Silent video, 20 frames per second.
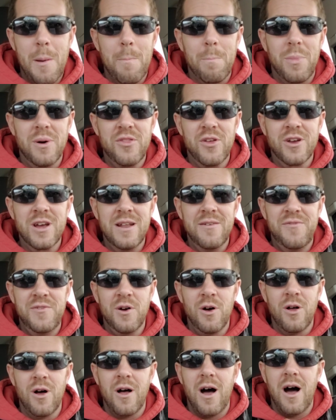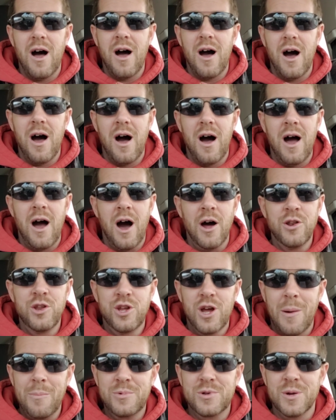but they're going to feel
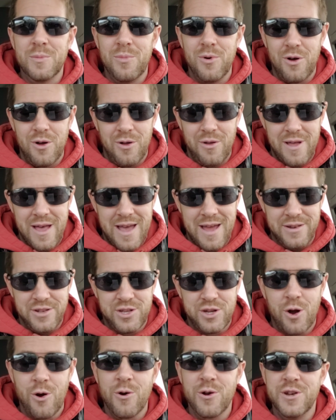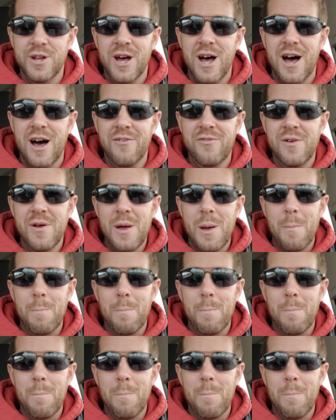uncomfortable and turned off